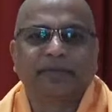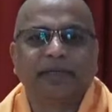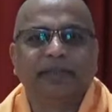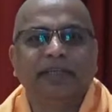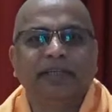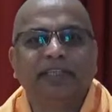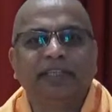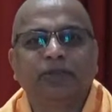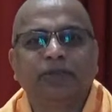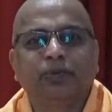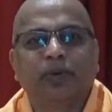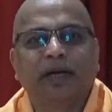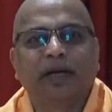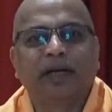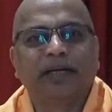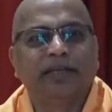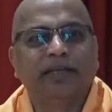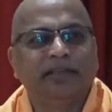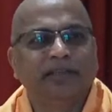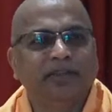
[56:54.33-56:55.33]
And that is
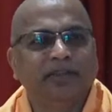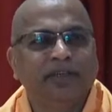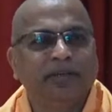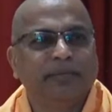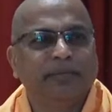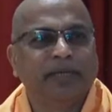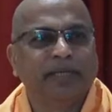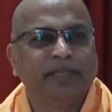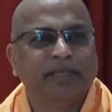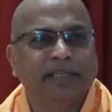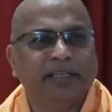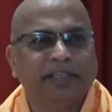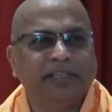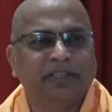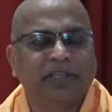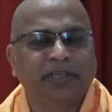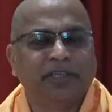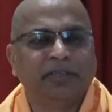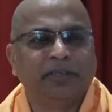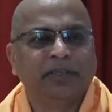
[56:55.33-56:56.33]
why during
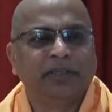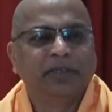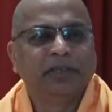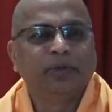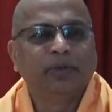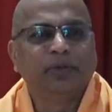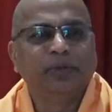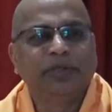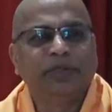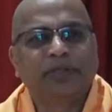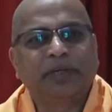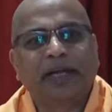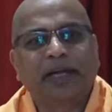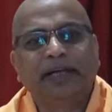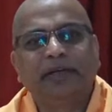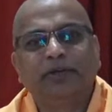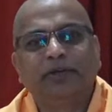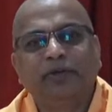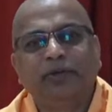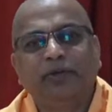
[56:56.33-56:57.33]
meditation, we
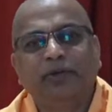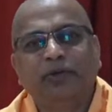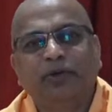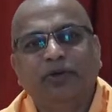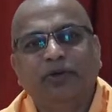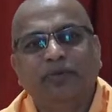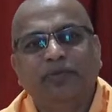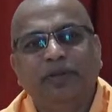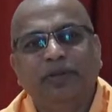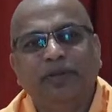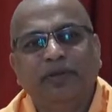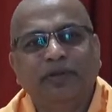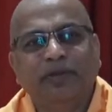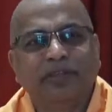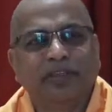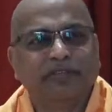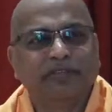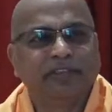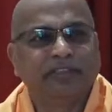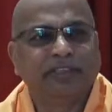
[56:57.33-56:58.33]
try to go
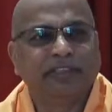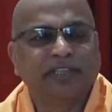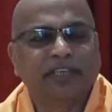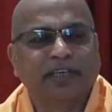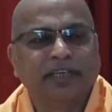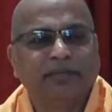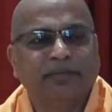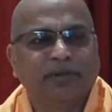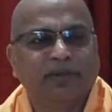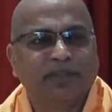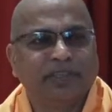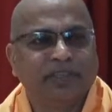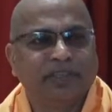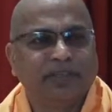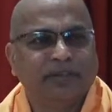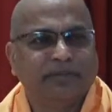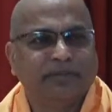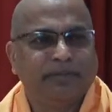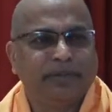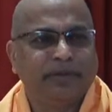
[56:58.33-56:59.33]
beyond the physical
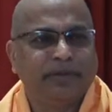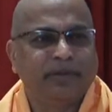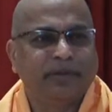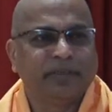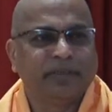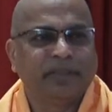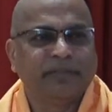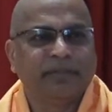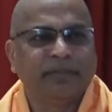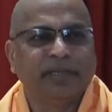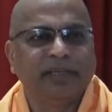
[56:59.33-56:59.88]
body, beyond the